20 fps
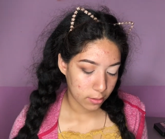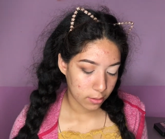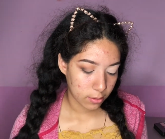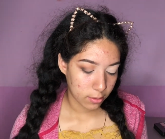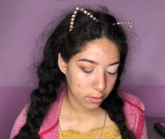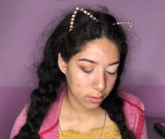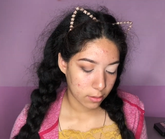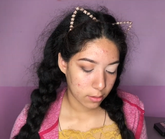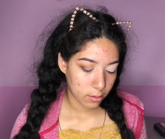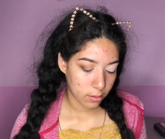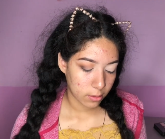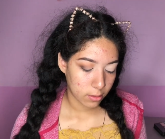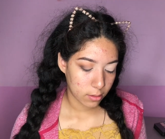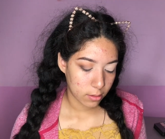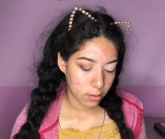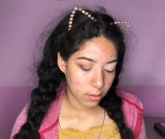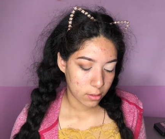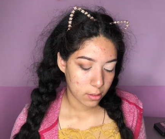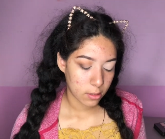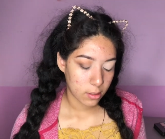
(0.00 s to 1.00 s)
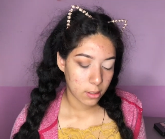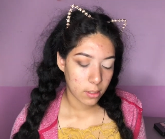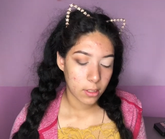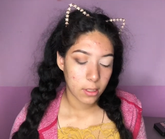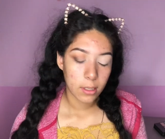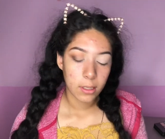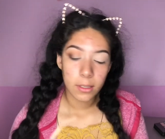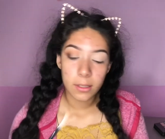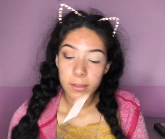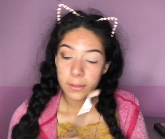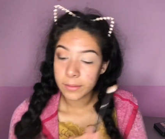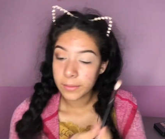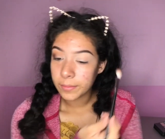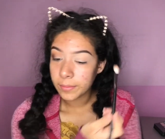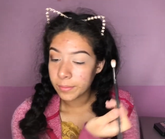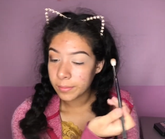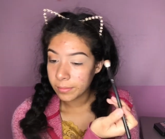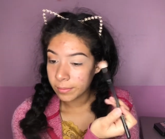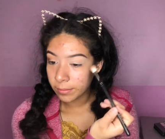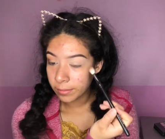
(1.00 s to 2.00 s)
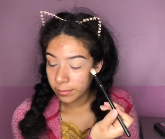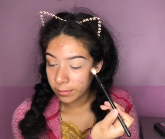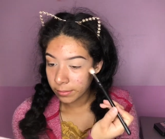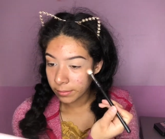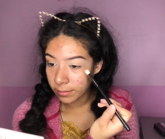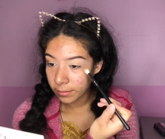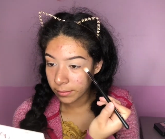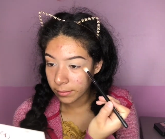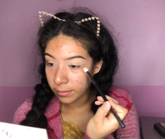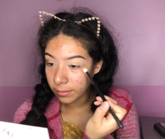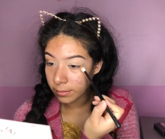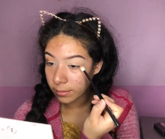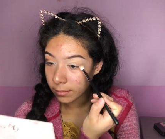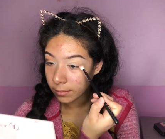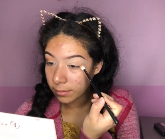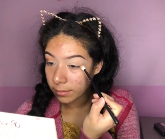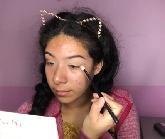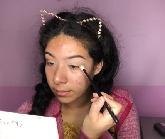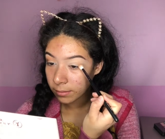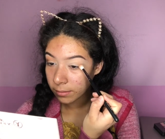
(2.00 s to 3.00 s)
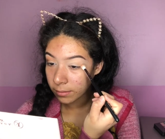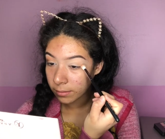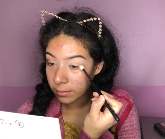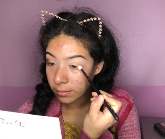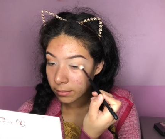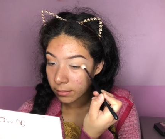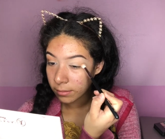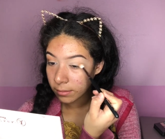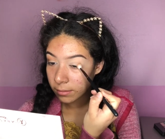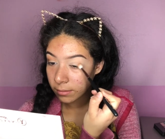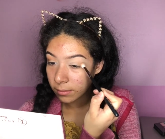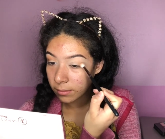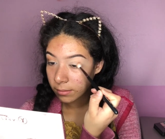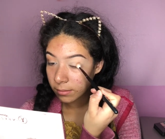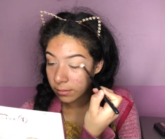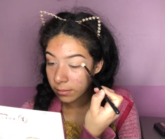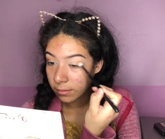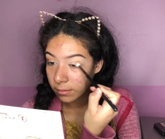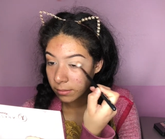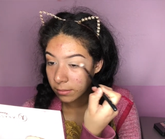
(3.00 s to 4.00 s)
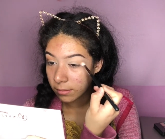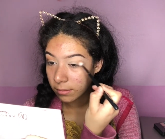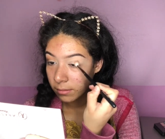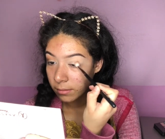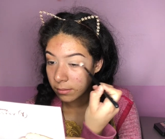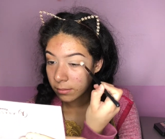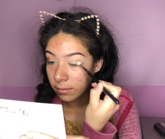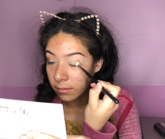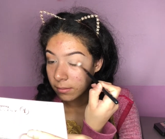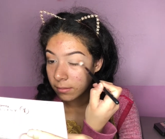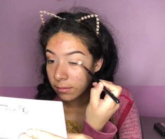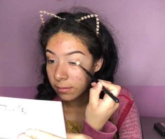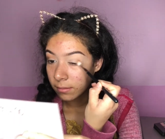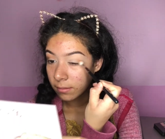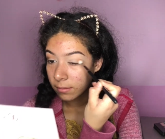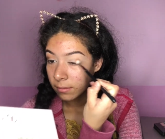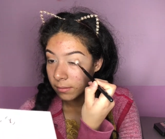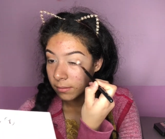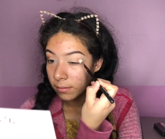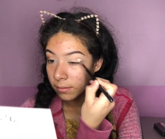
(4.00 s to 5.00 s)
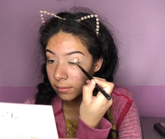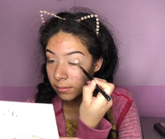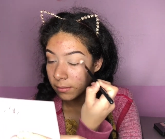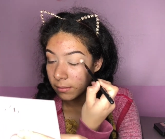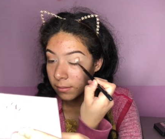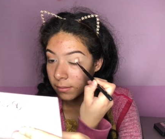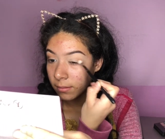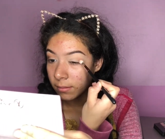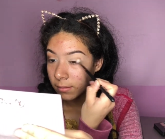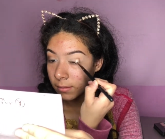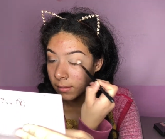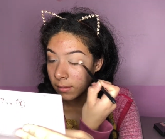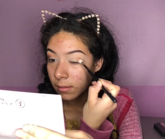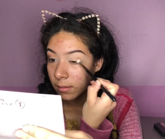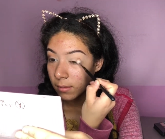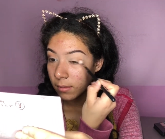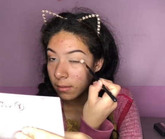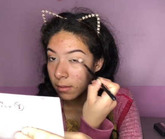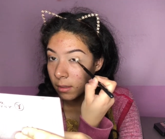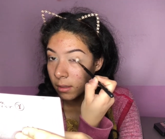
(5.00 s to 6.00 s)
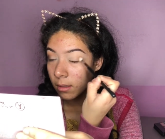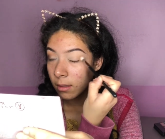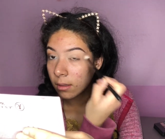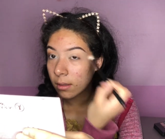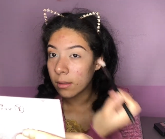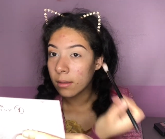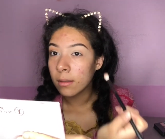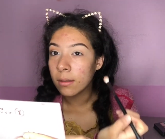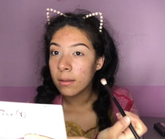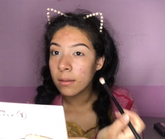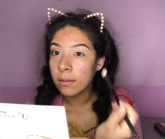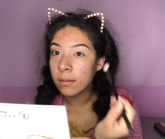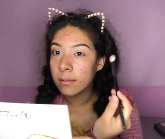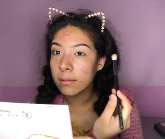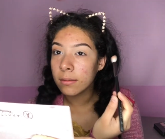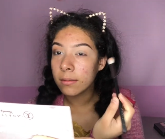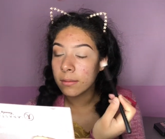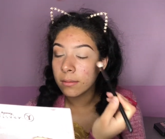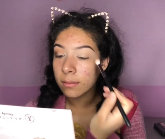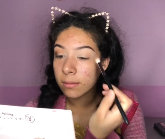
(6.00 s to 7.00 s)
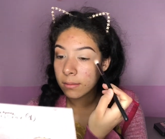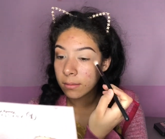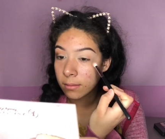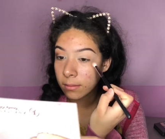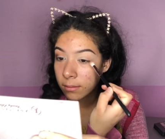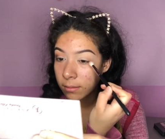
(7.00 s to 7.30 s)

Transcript: (no one is talking)